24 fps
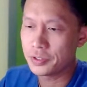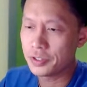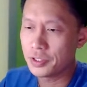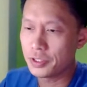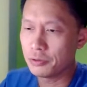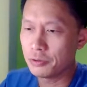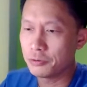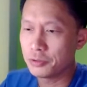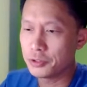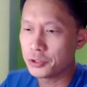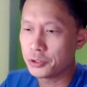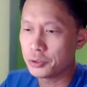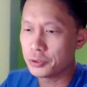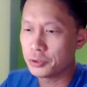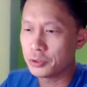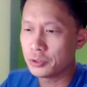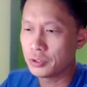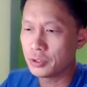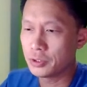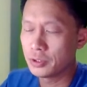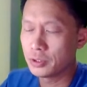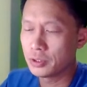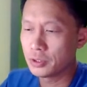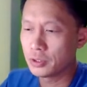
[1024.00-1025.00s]
the official
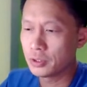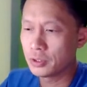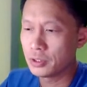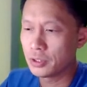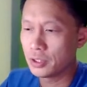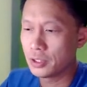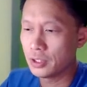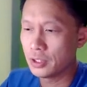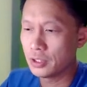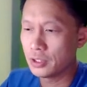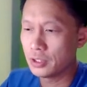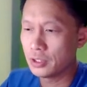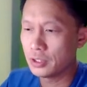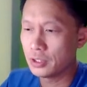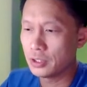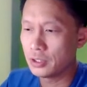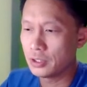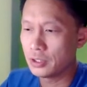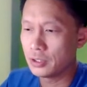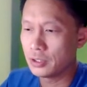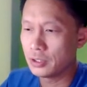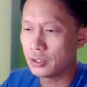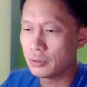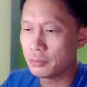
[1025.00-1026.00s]

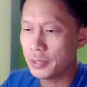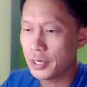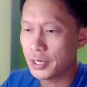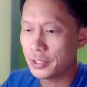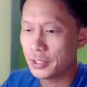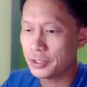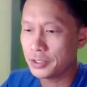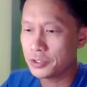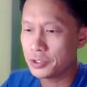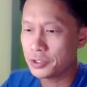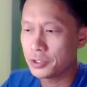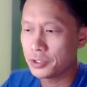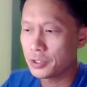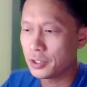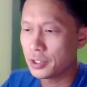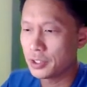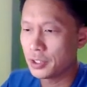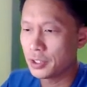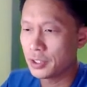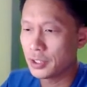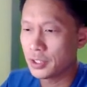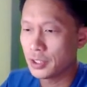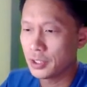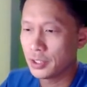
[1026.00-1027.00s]
package.
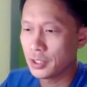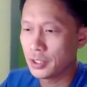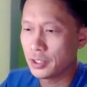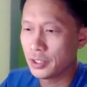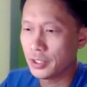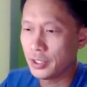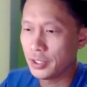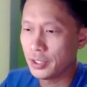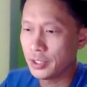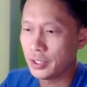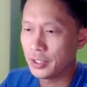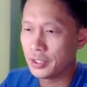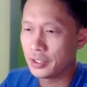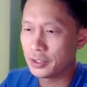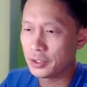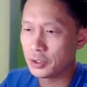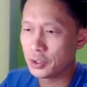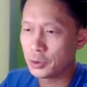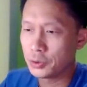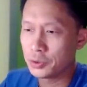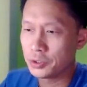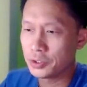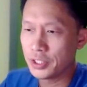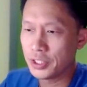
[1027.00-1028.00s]
And
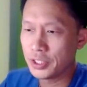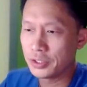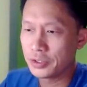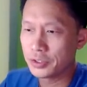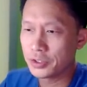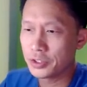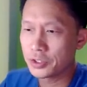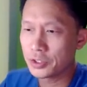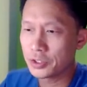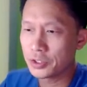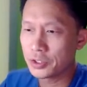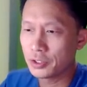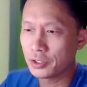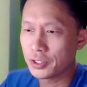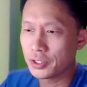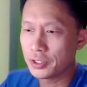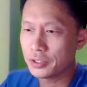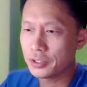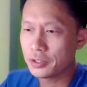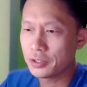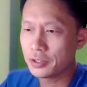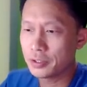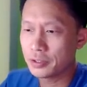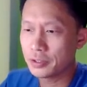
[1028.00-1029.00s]
go to the
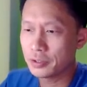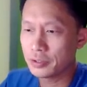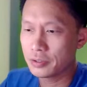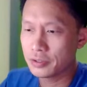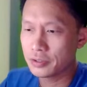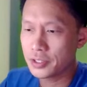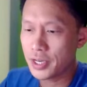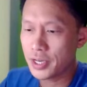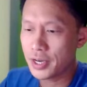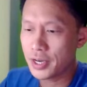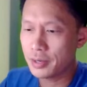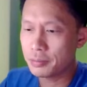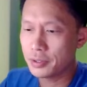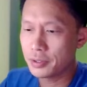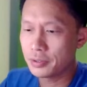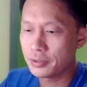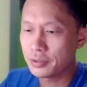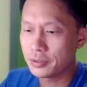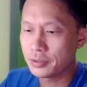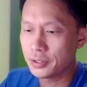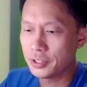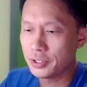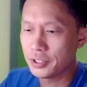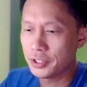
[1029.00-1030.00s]
installing tab.
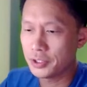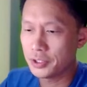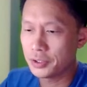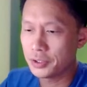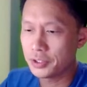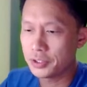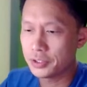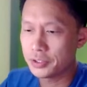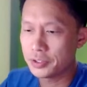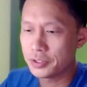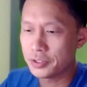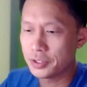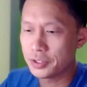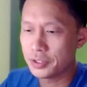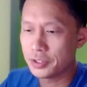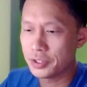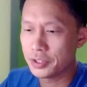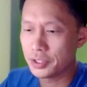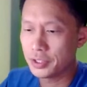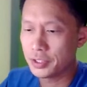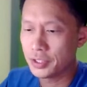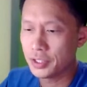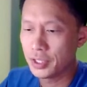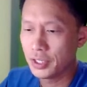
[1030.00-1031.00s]
And here you can see
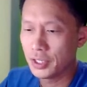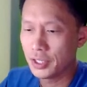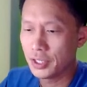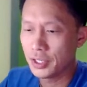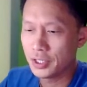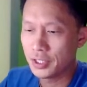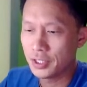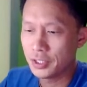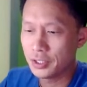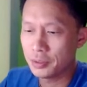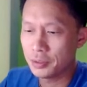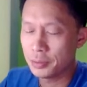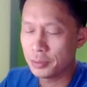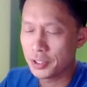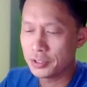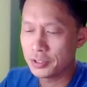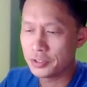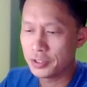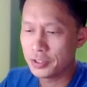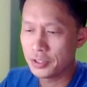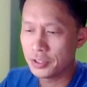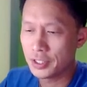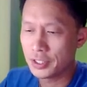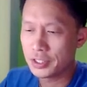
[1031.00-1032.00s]
the
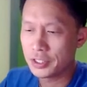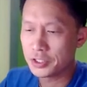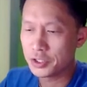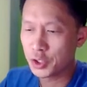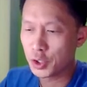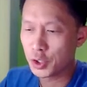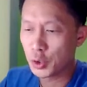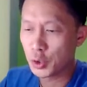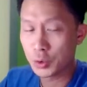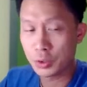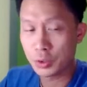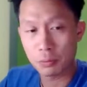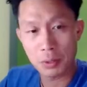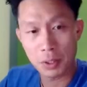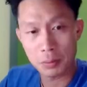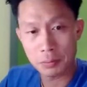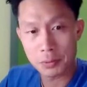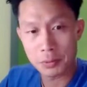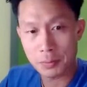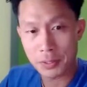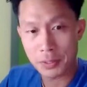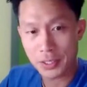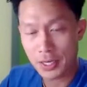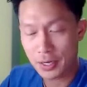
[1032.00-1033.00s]
dependency that needs to go into
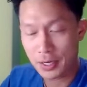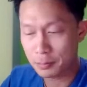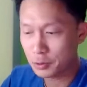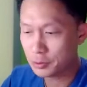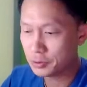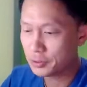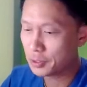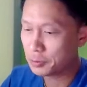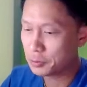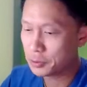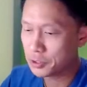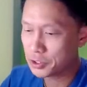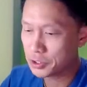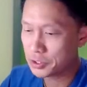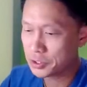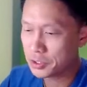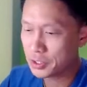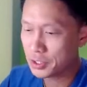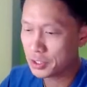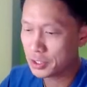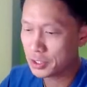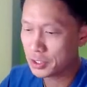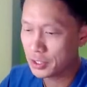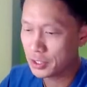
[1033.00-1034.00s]
pubspec.yaml that we just
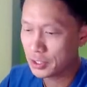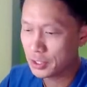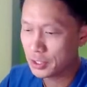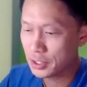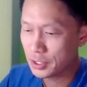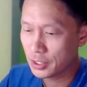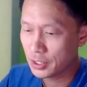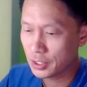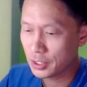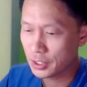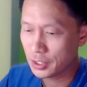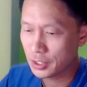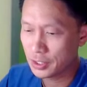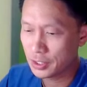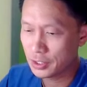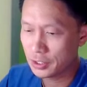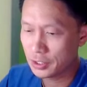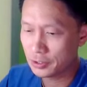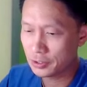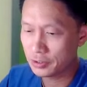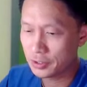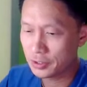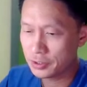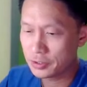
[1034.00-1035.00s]
did. And
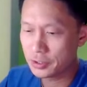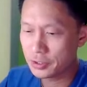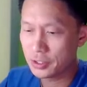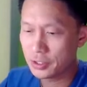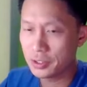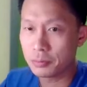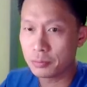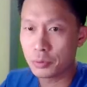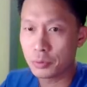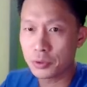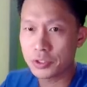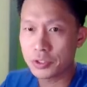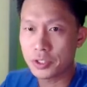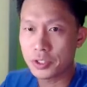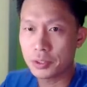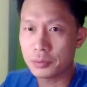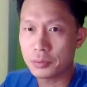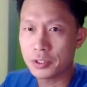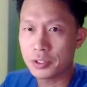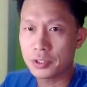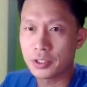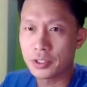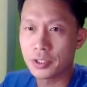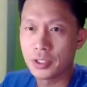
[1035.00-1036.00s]
here is the import
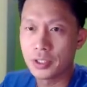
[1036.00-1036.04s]
statement.